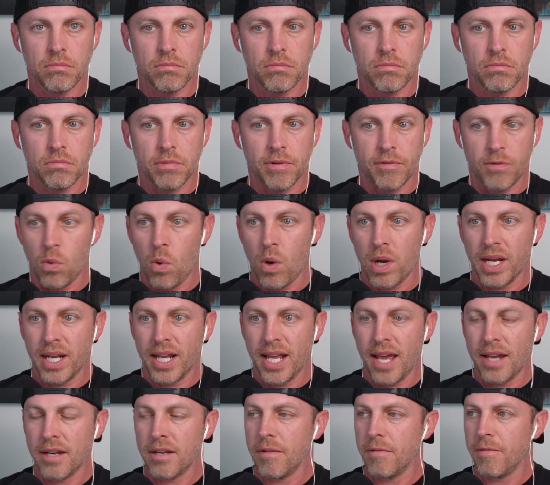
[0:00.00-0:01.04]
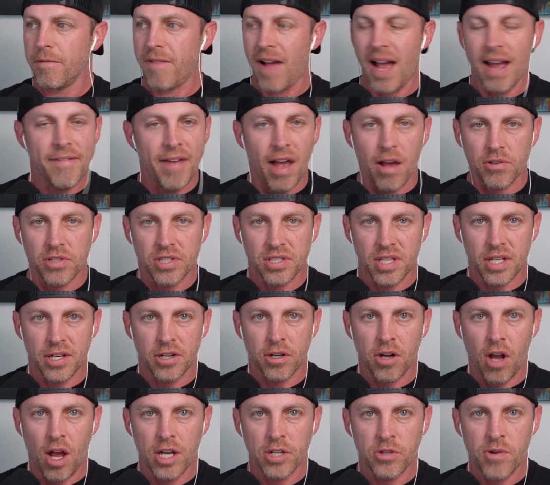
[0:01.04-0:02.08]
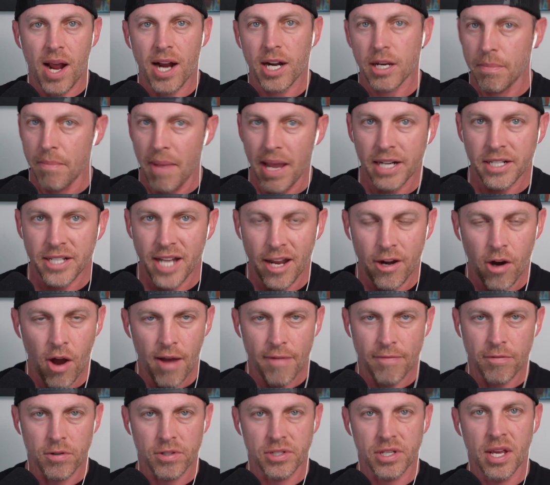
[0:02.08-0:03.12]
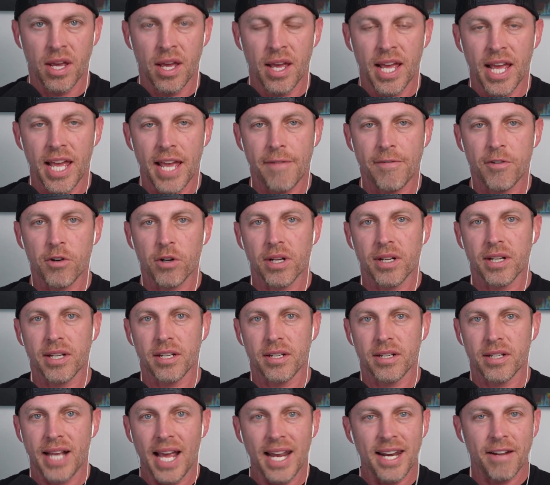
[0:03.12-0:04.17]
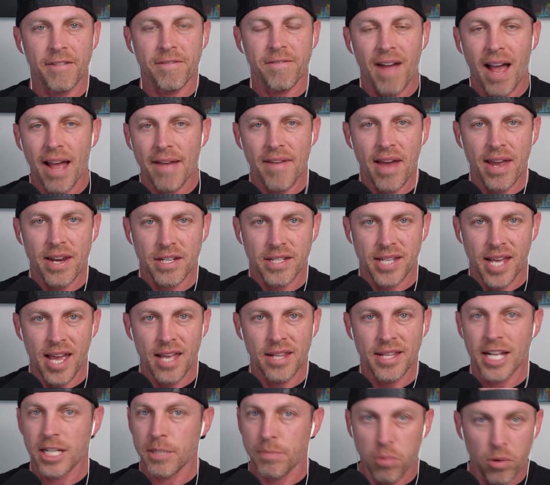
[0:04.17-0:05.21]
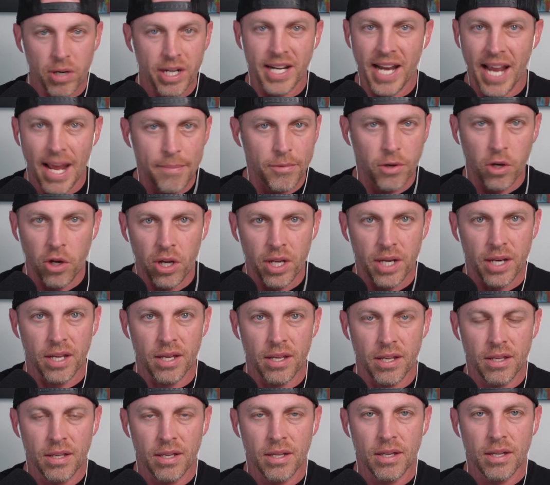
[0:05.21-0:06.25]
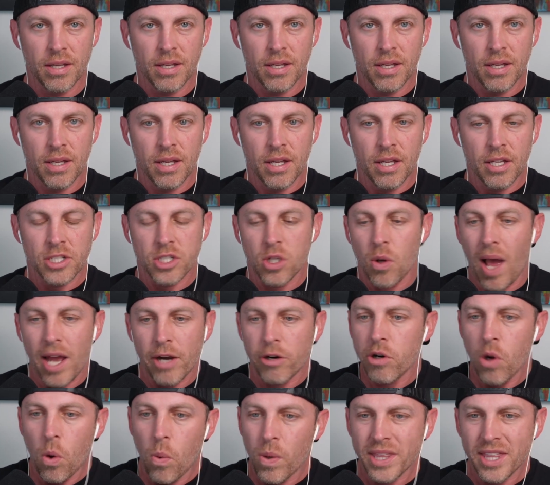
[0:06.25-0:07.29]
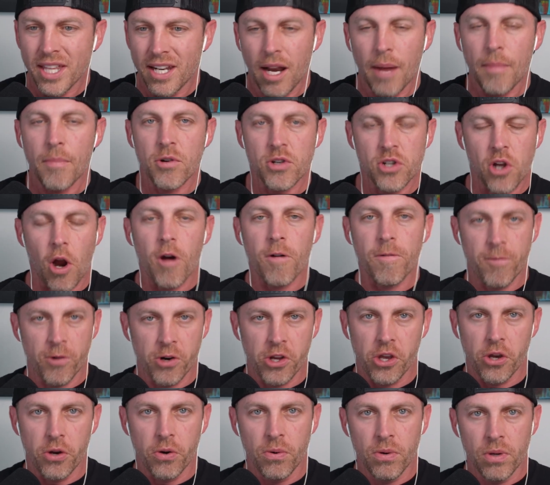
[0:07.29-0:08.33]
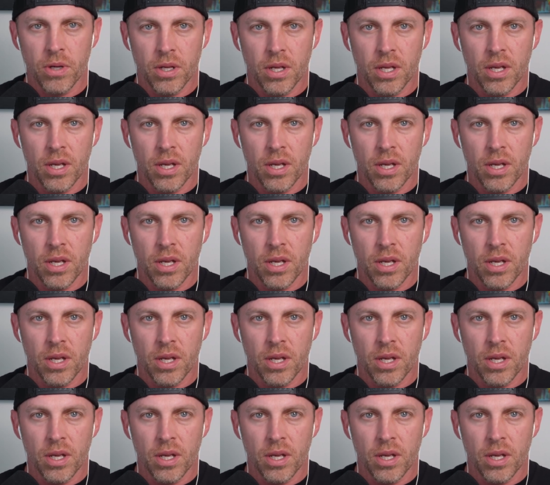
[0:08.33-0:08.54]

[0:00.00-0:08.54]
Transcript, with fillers: If you want to get 5 houses under contract, make 10 offers. If you're getting 5 out of 10, that's pretty damn good. So I don't know what the numbers are for you.